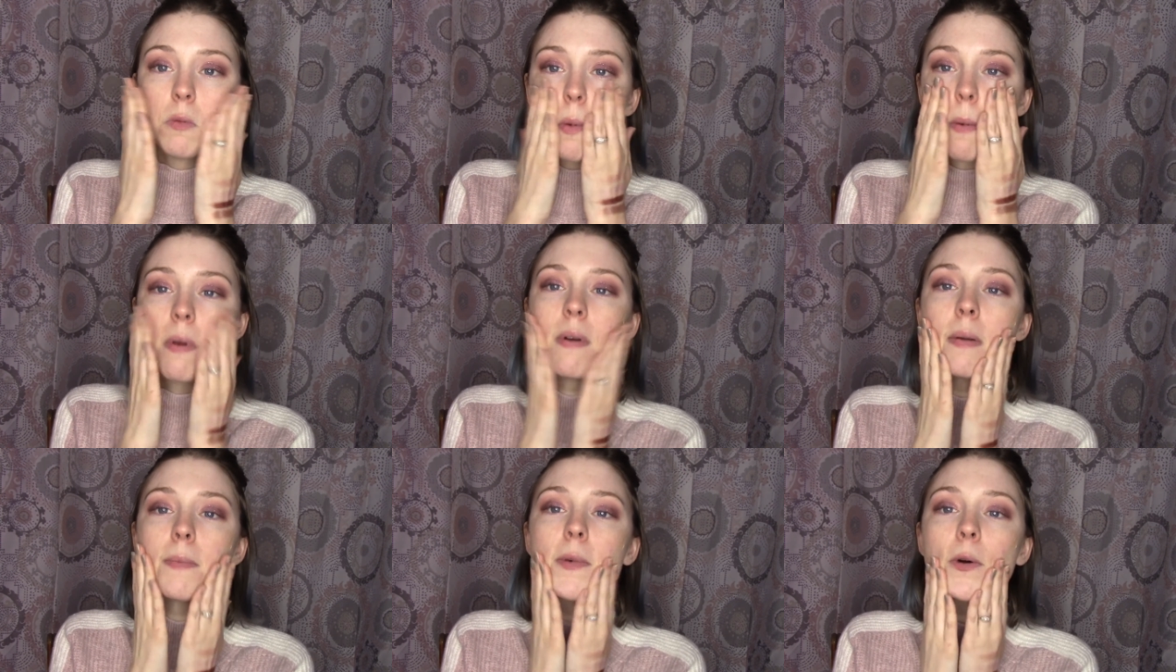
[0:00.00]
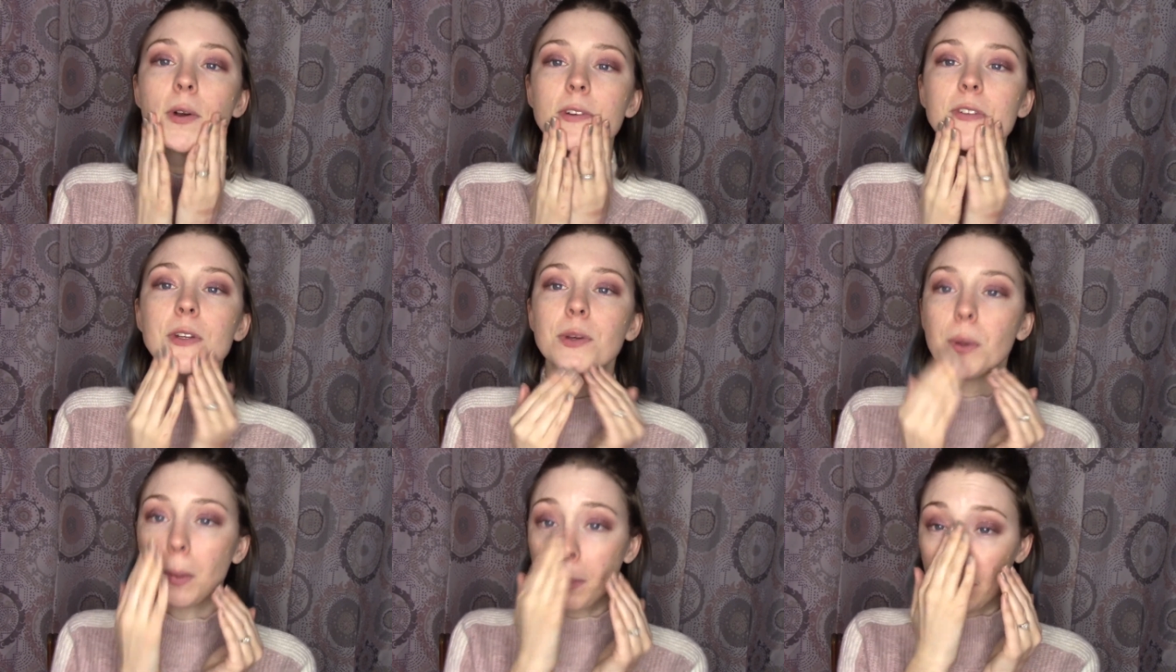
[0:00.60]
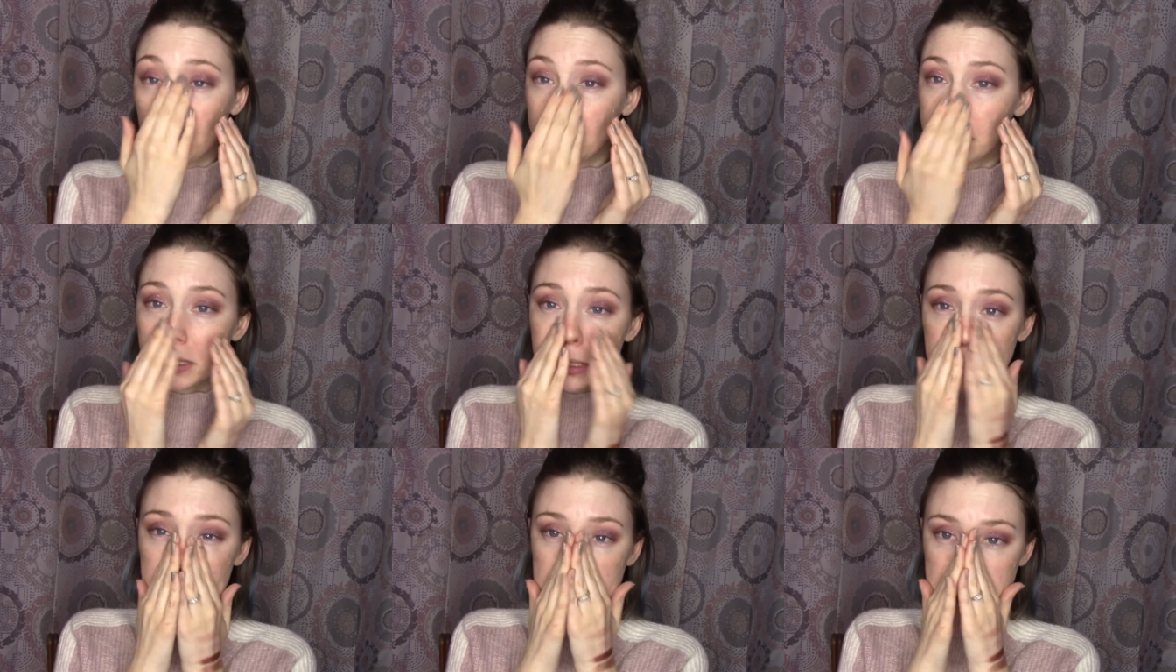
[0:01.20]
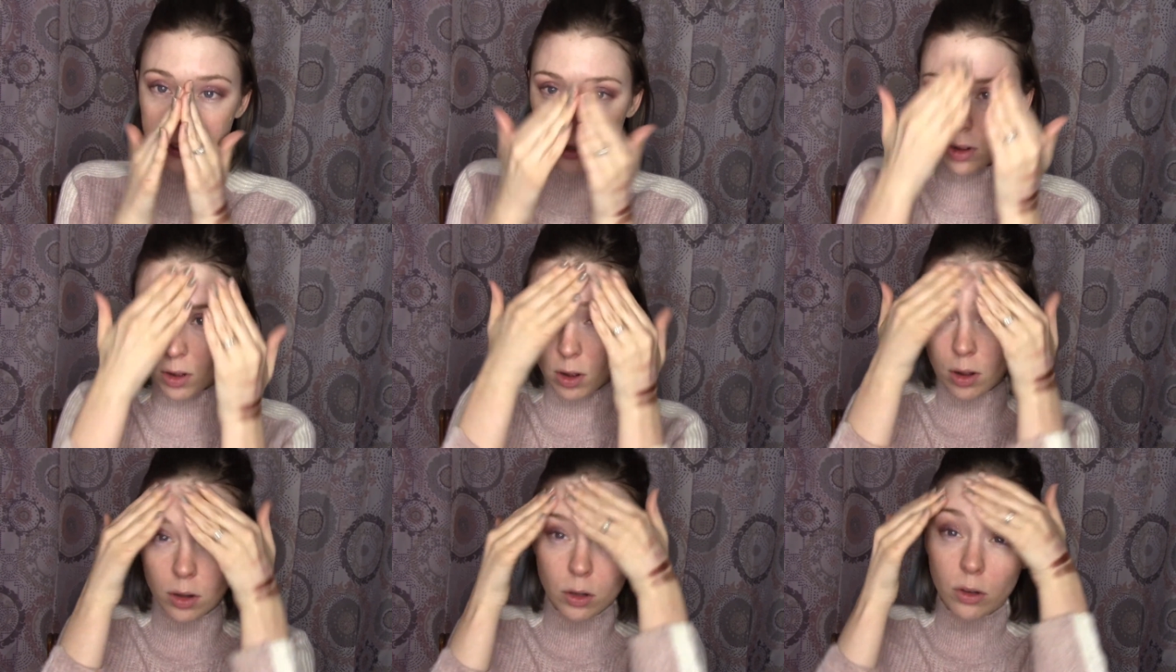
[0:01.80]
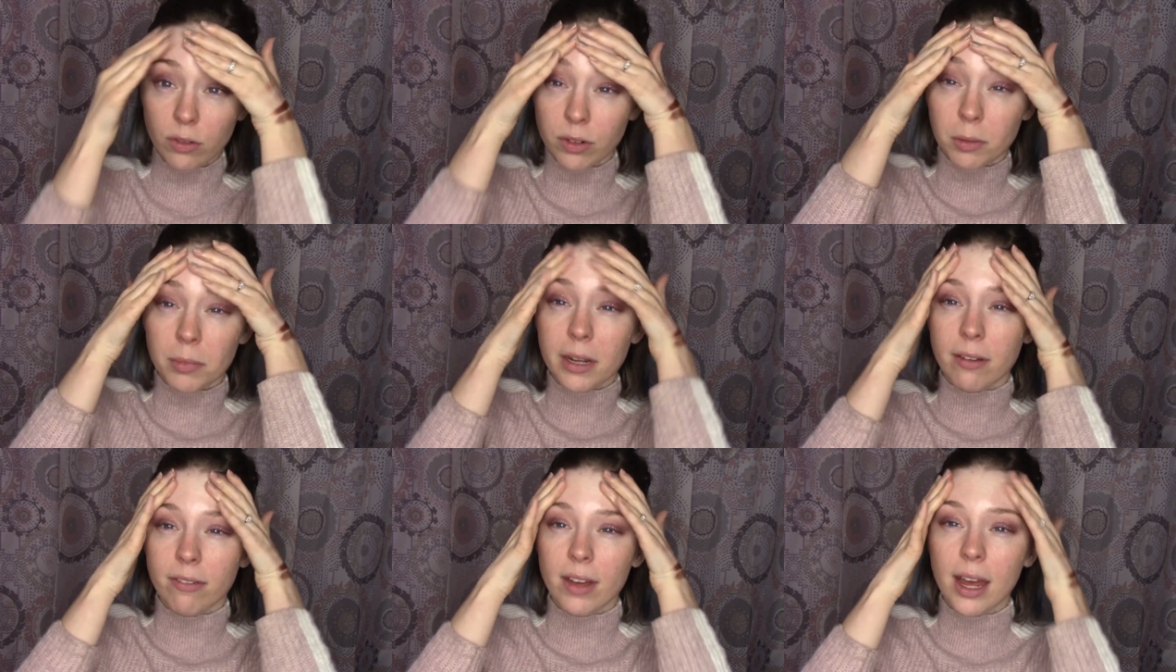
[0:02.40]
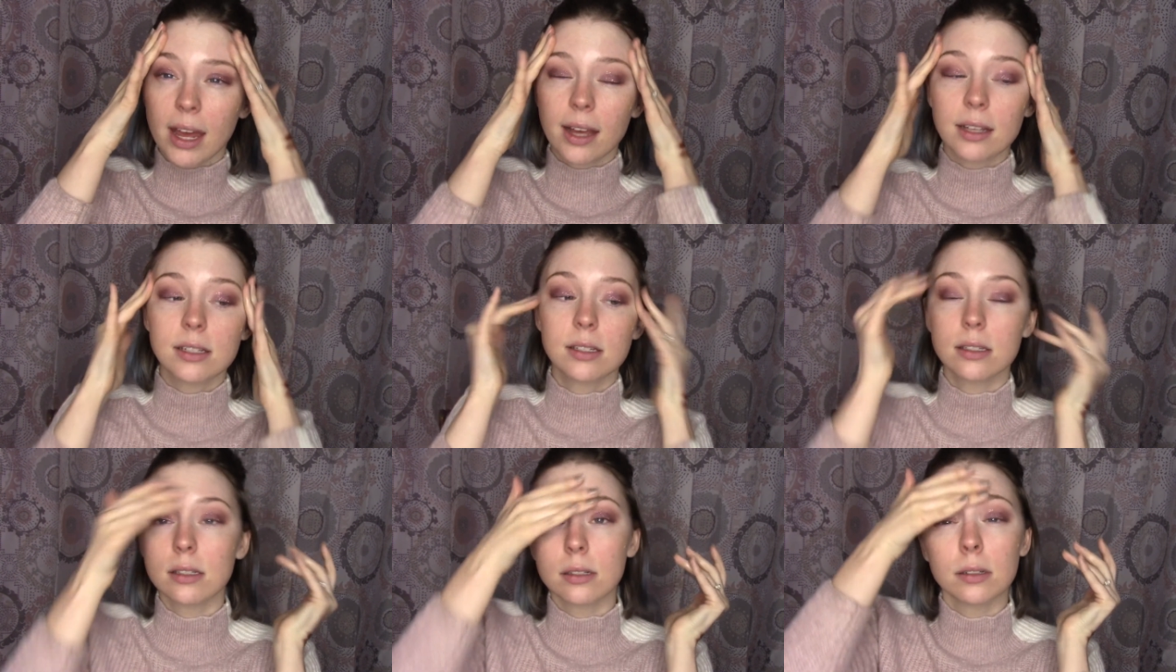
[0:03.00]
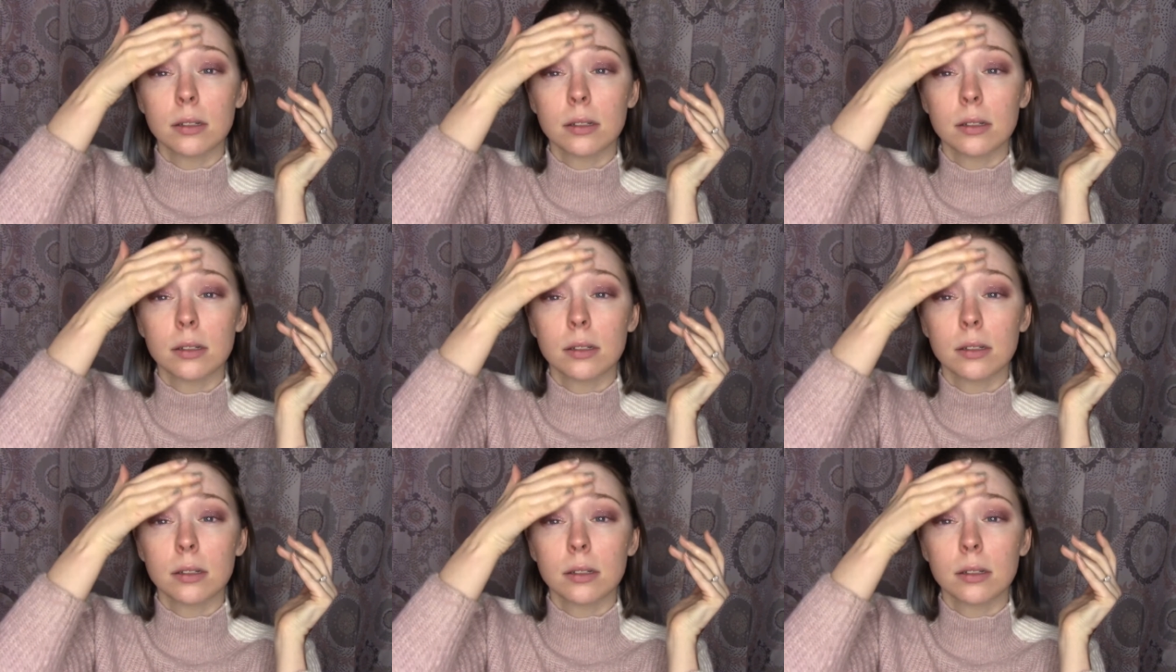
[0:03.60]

and I'm going to press this all over my face